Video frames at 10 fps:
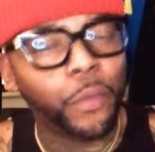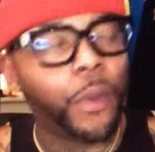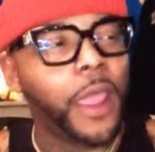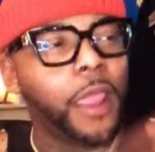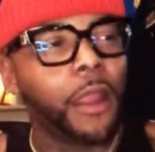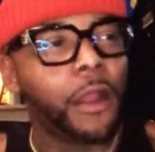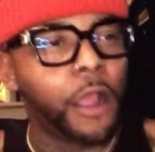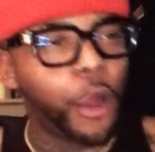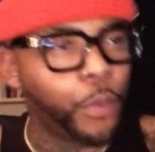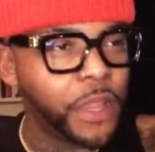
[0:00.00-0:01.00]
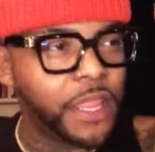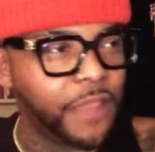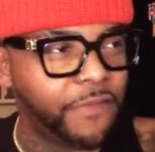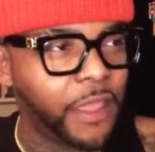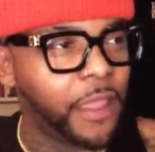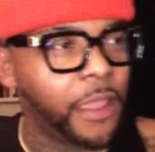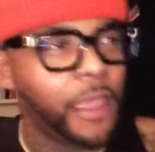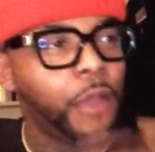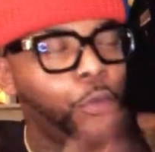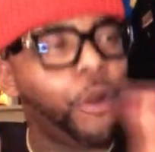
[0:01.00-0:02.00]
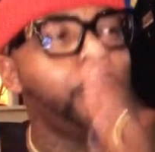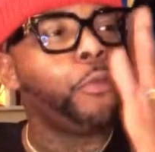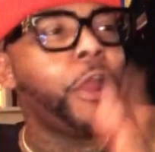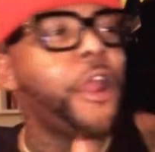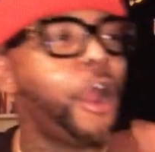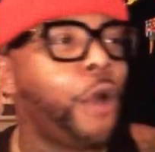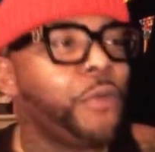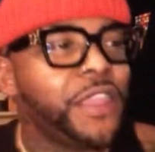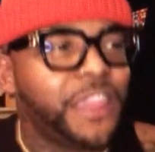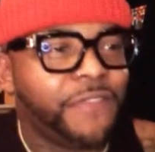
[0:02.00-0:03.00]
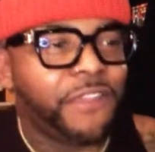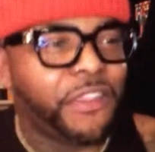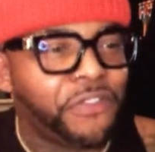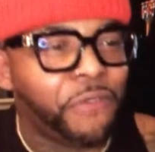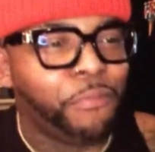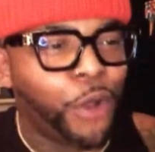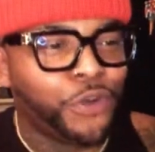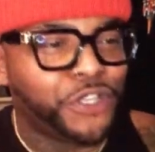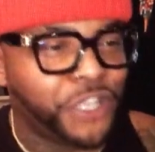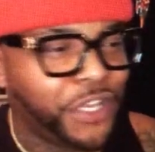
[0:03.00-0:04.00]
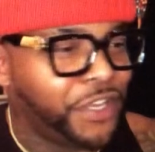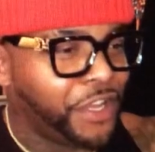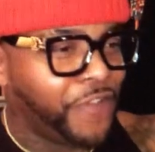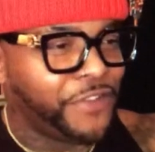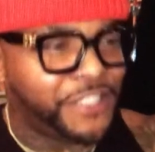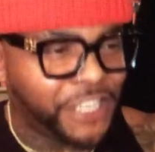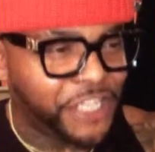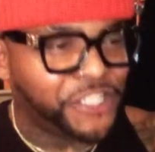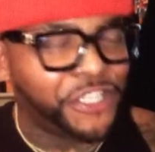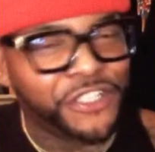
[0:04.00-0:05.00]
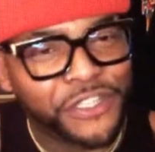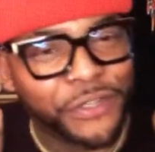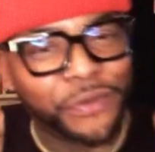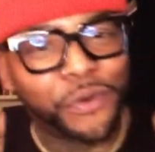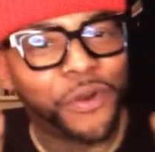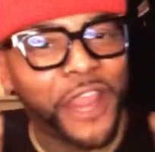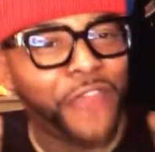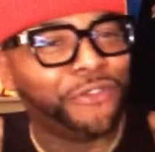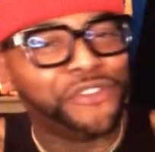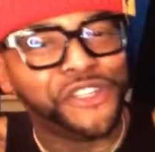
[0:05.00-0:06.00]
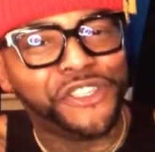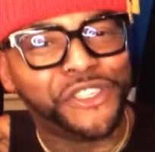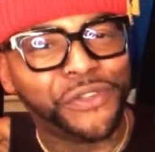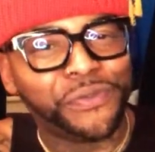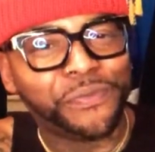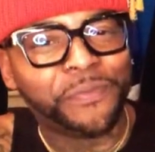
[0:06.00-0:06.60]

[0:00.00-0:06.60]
Where are we giving? Where are we giving the motion of attention to or energy to?